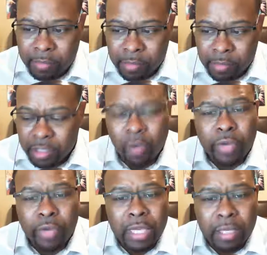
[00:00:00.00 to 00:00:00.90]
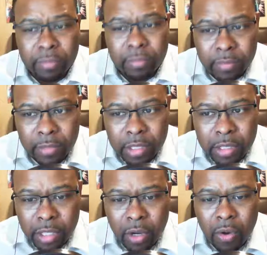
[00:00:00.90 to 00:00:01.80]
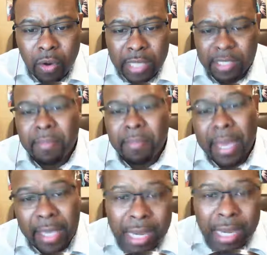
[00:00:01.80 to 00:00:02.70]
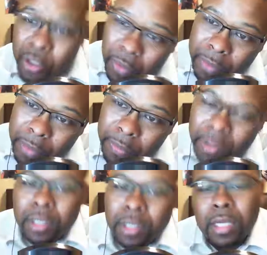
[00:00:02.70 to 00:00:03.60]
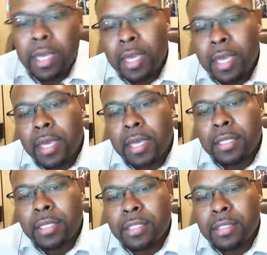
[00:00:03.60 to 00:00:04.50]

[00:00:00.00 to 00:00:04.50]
just overheated. So I sent it back and got a new one. And